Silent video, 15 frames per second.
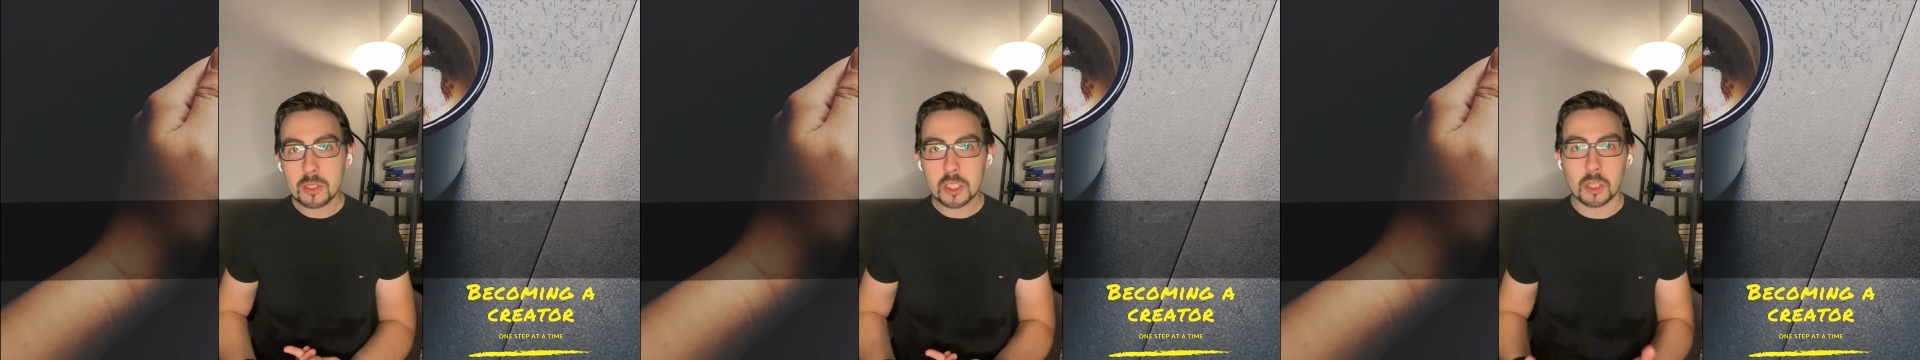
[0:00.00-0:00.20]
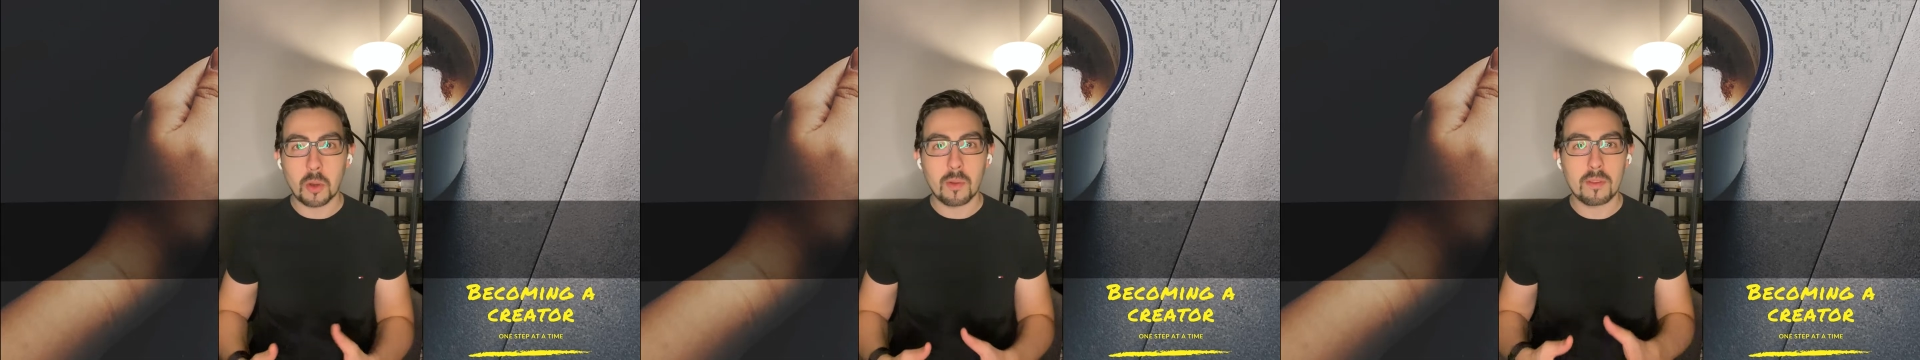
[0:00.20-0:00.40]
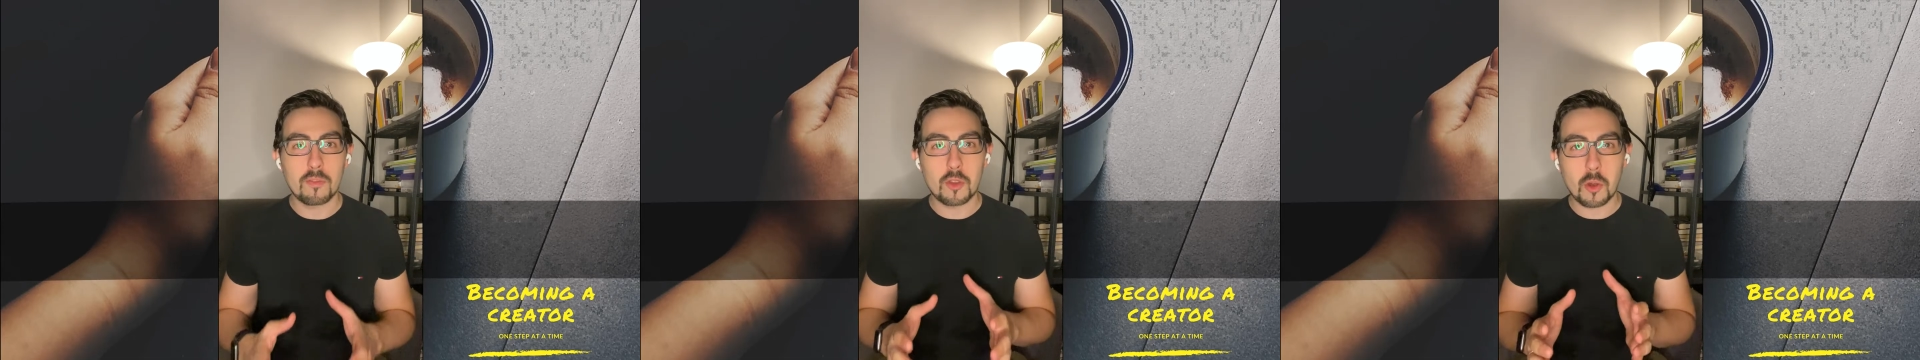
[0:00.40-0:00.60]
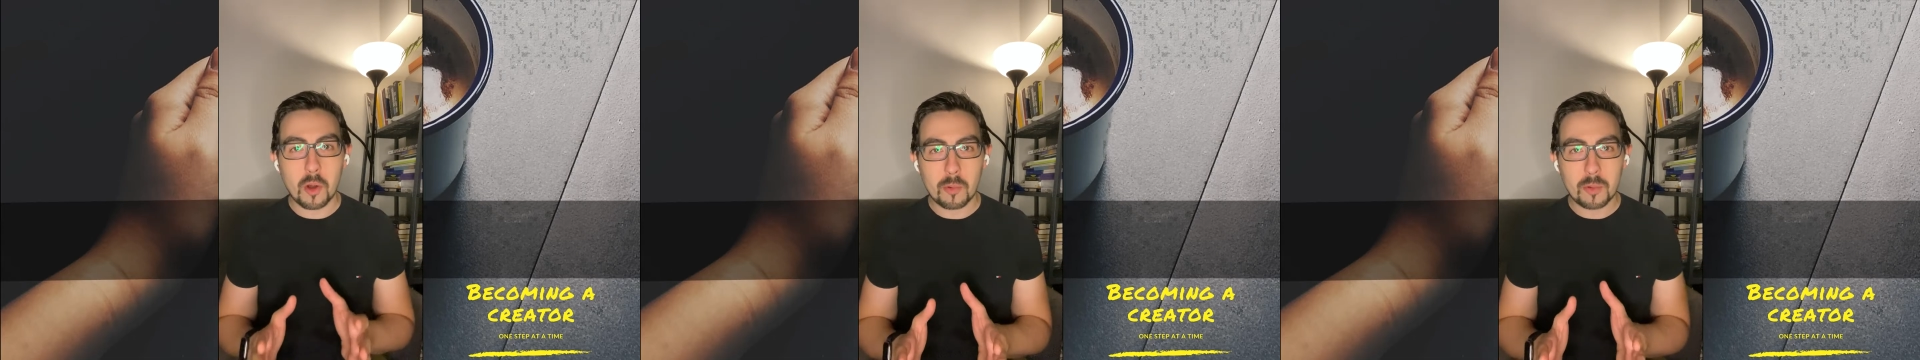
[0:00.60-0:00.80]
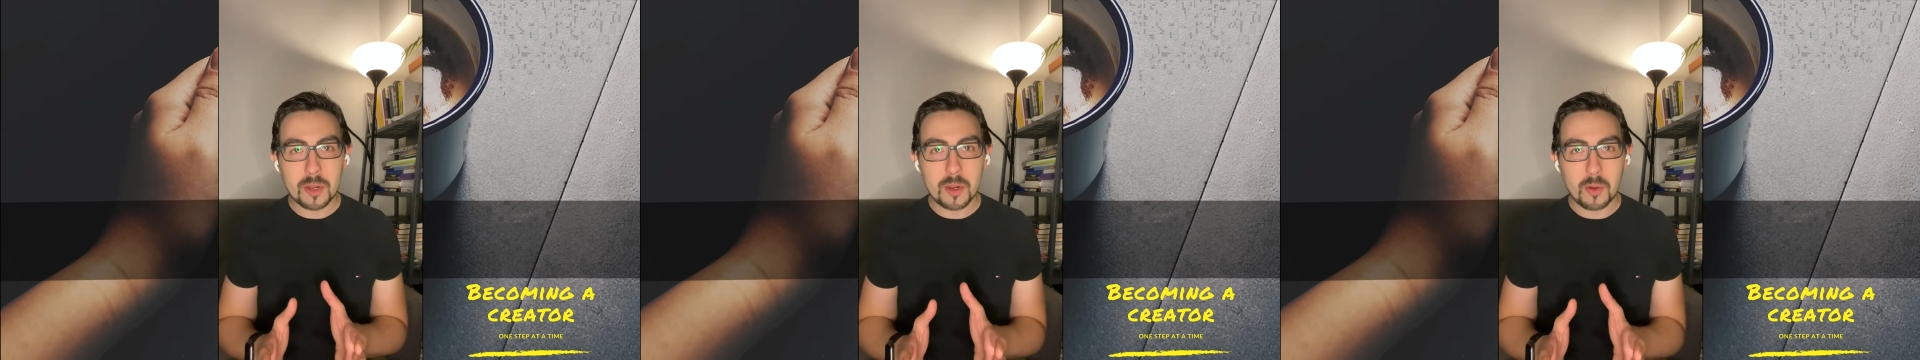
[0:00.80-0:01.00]
so if you are
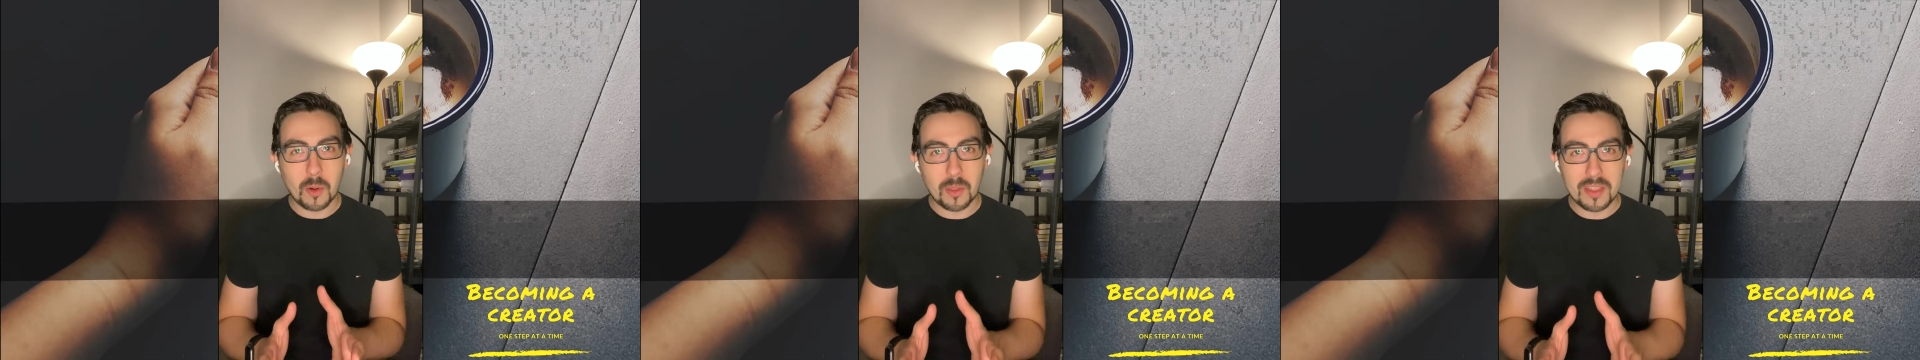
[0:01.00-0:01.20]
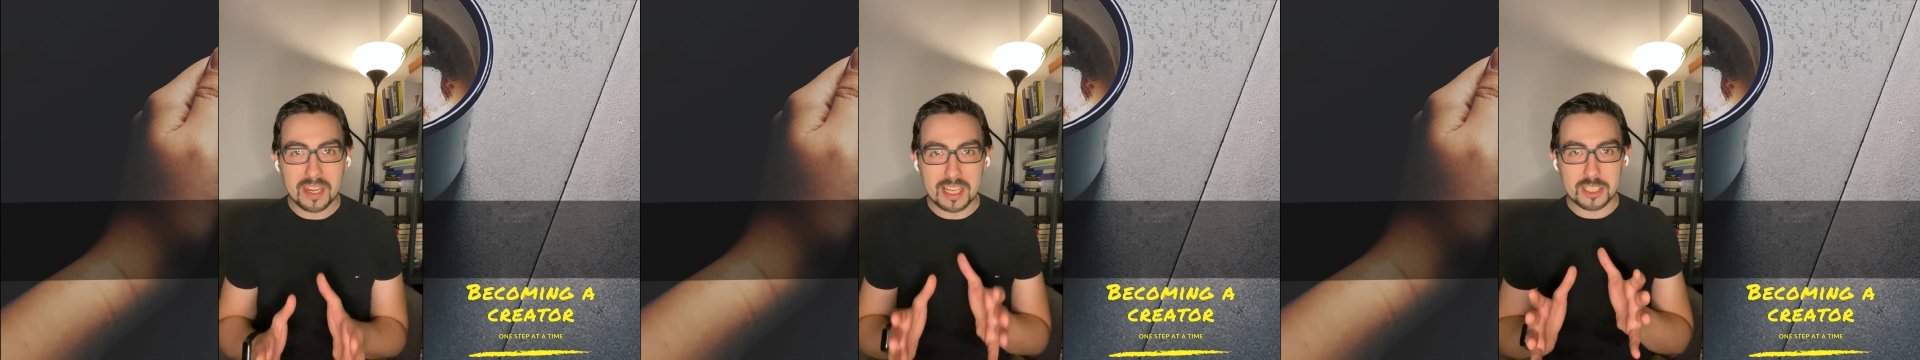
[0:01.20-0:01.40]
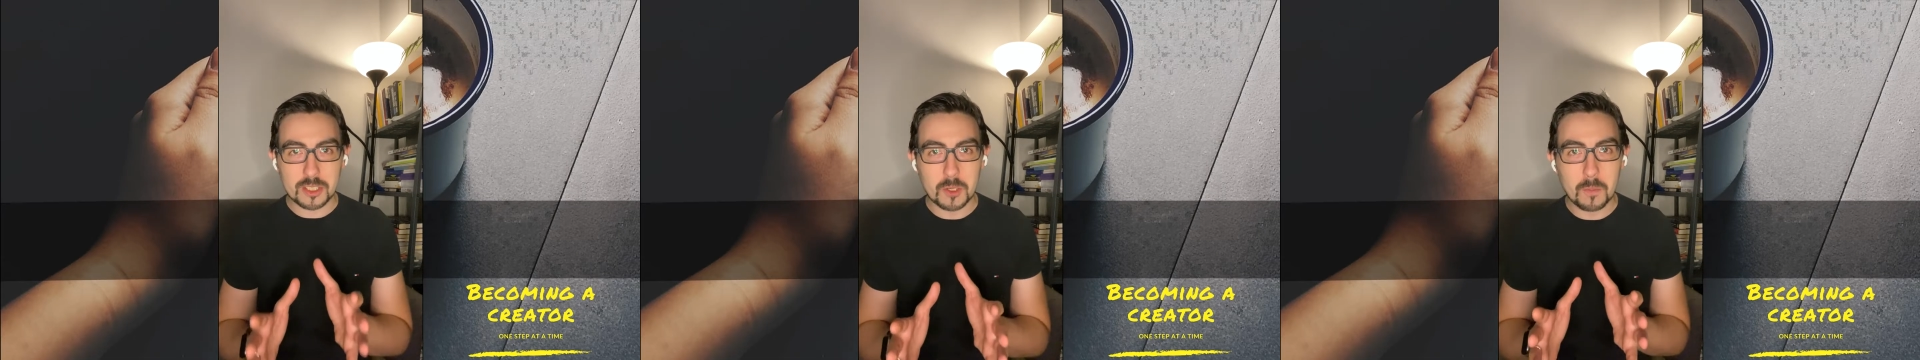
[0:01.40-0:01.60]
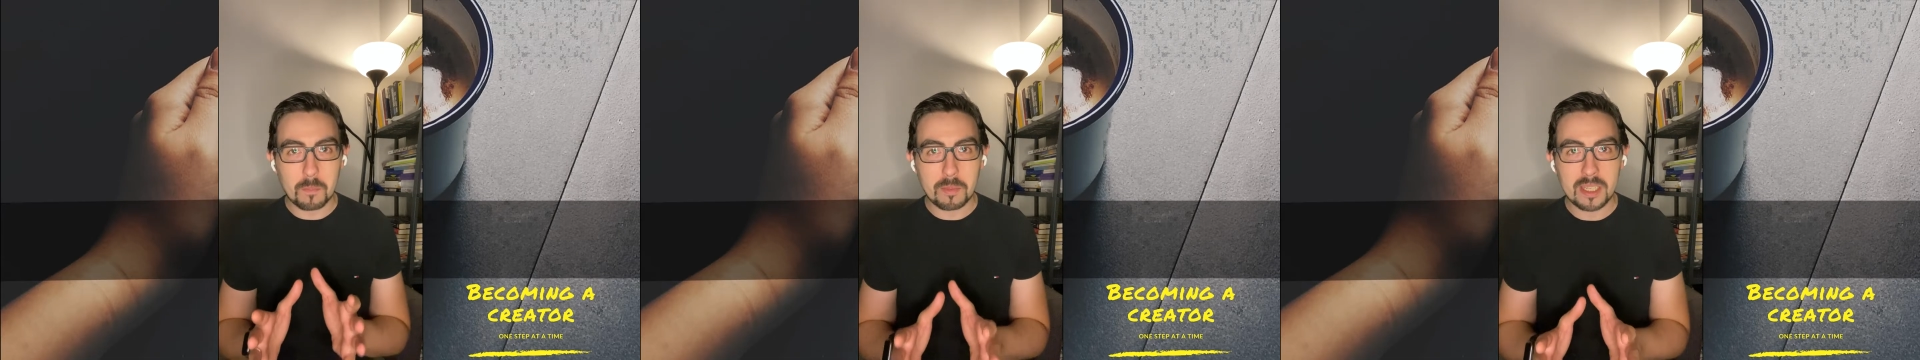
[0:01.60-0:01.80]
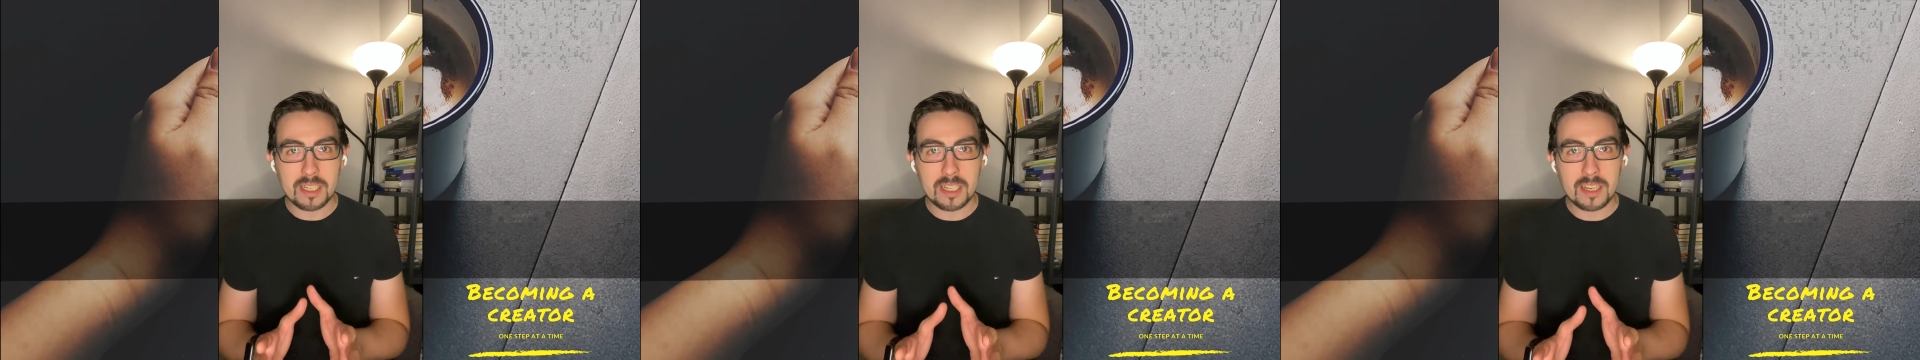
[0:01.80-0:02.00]
recording a Zoom
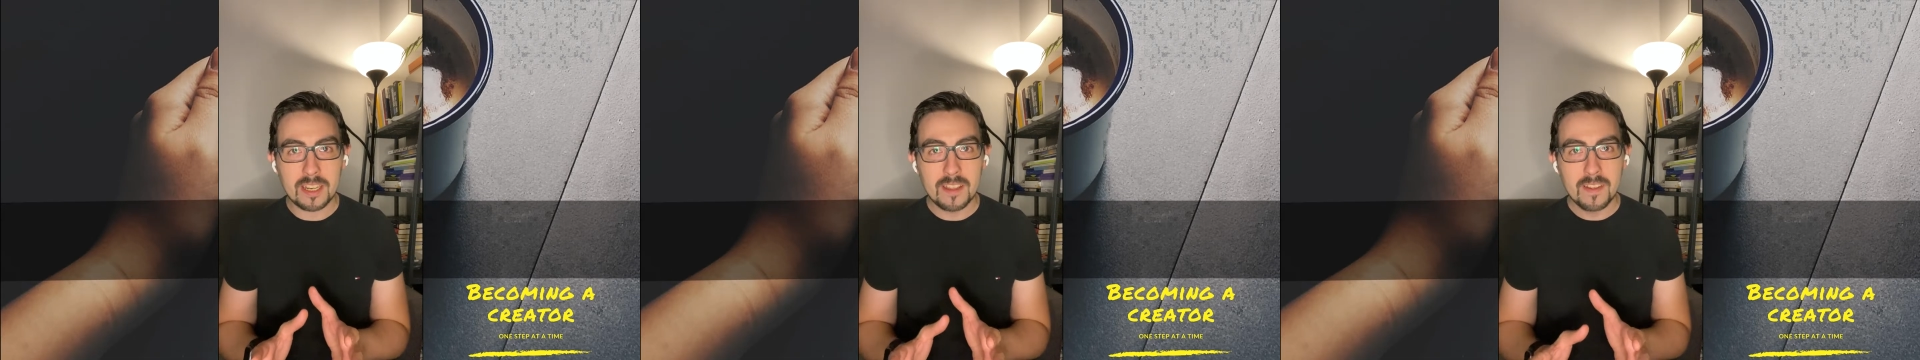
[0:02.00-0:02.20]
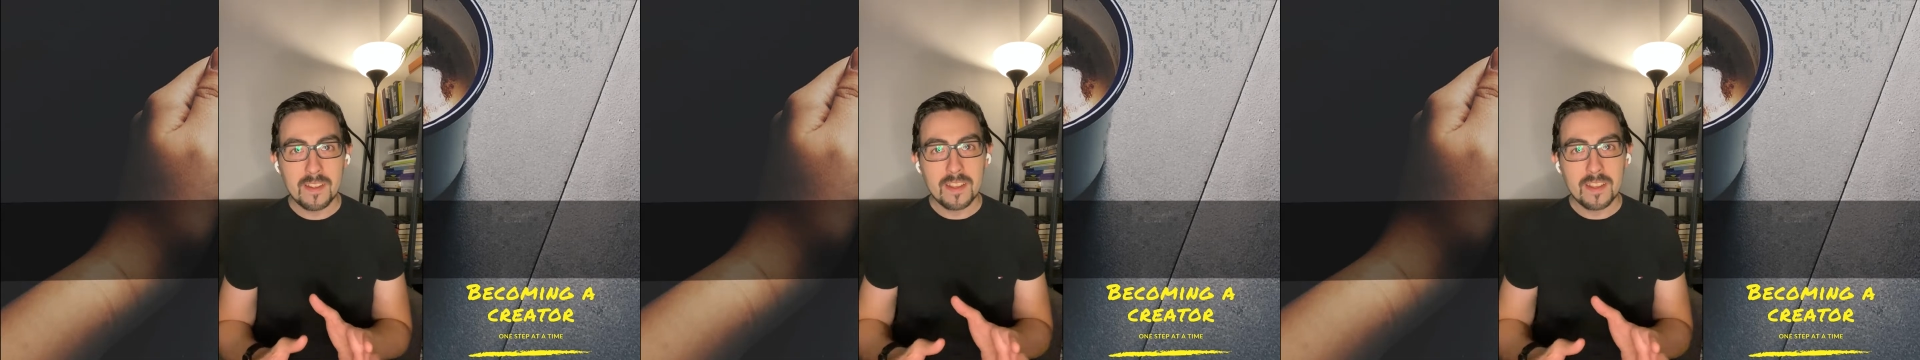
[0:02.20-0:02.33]
meeting,